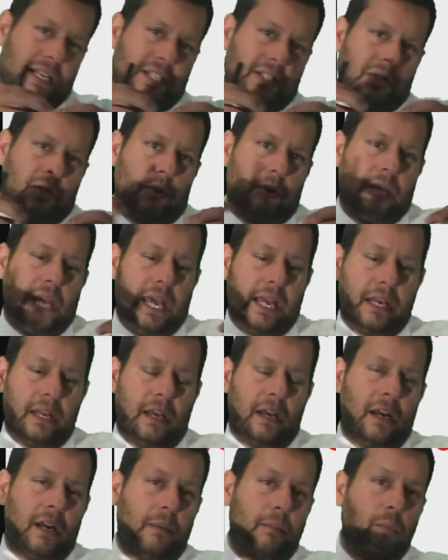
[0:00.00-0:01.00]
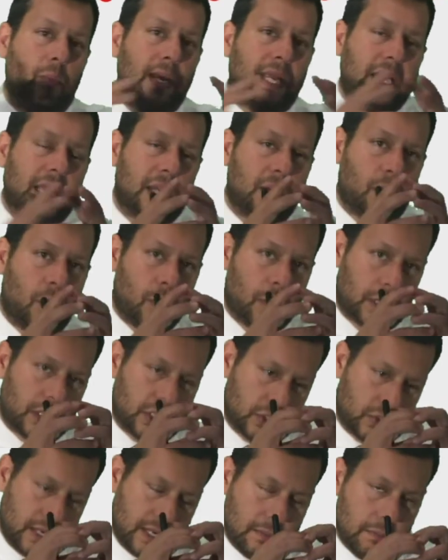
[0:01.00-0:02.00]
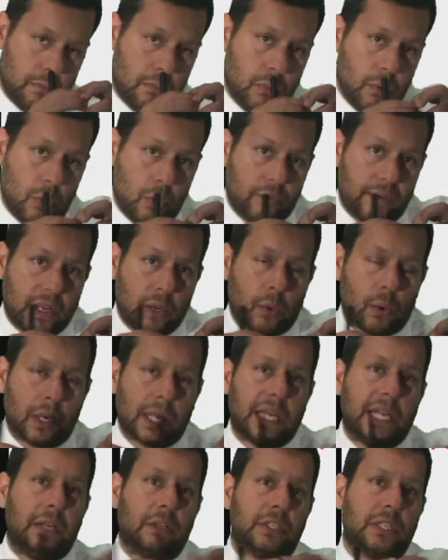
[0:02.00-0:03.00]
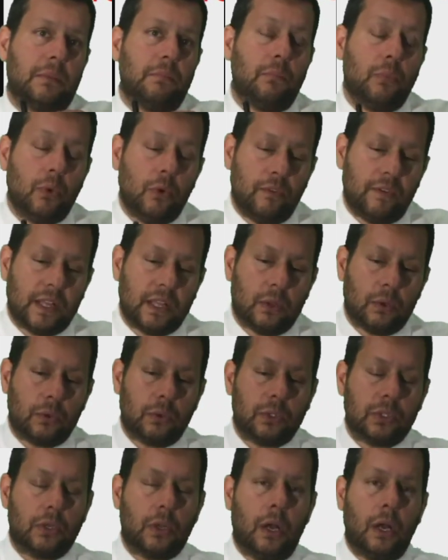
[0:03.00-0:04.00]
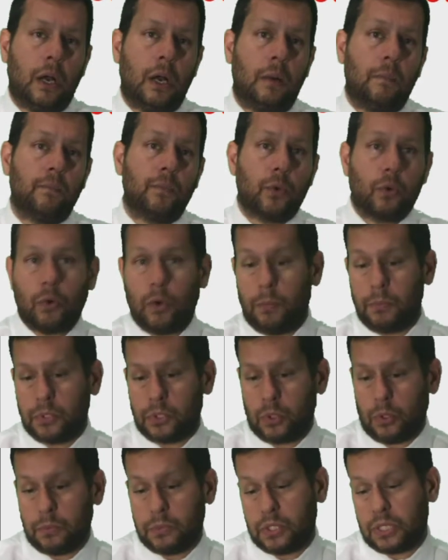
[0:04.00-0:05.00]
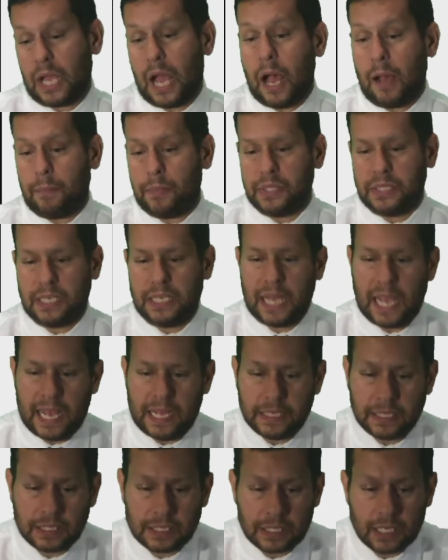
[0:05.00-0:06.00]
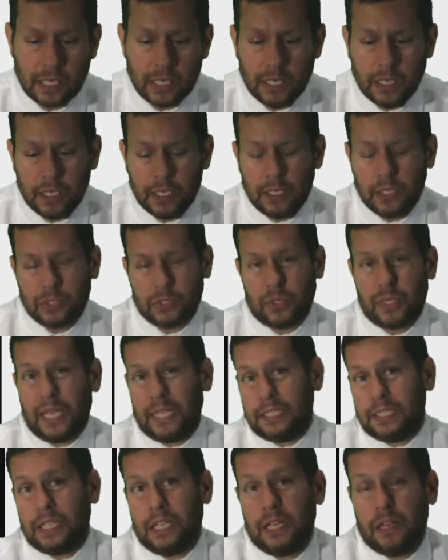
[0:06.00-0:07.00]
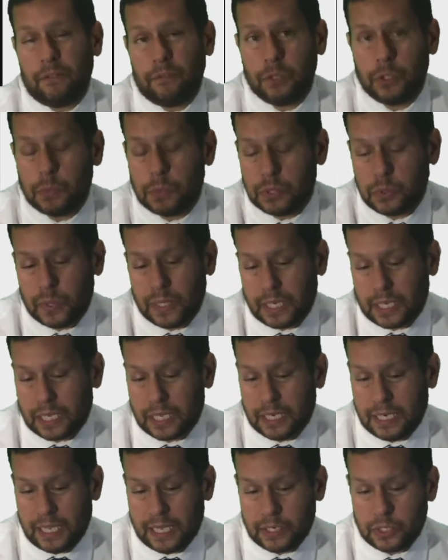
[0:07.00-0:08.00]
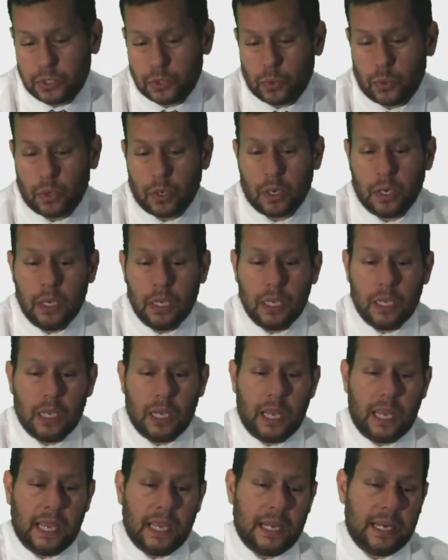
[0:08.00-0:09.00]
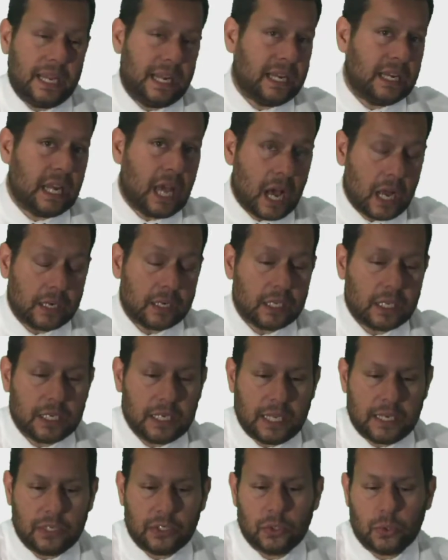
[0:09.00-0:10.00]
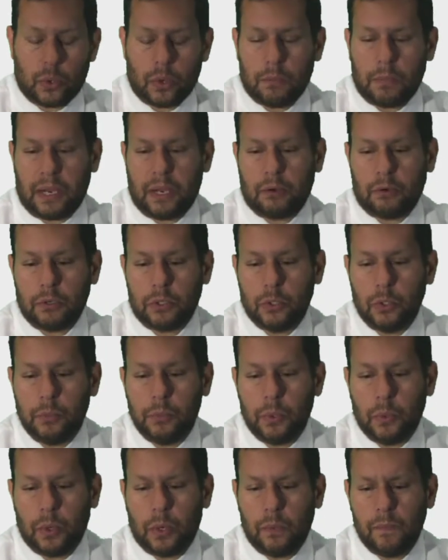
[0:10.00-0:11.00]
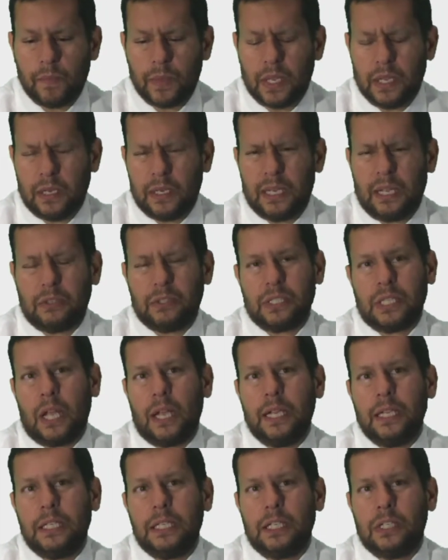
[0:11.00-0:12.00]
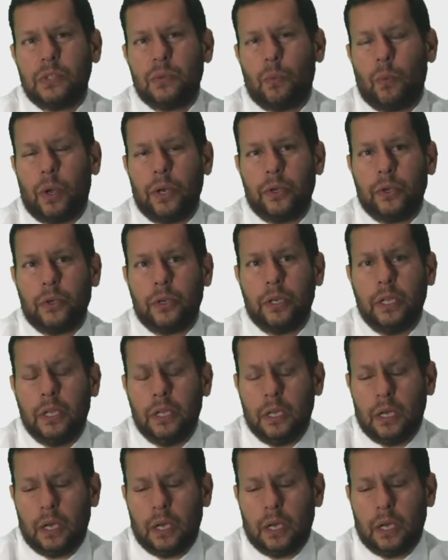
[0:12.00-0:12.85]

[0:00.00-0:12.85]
so that we can orchestrate moving organelles and moving those chromosomes to opposite ends. So that's the difference between a kinetochore and a non-kinetochore microtubule. Now, scientists wondered,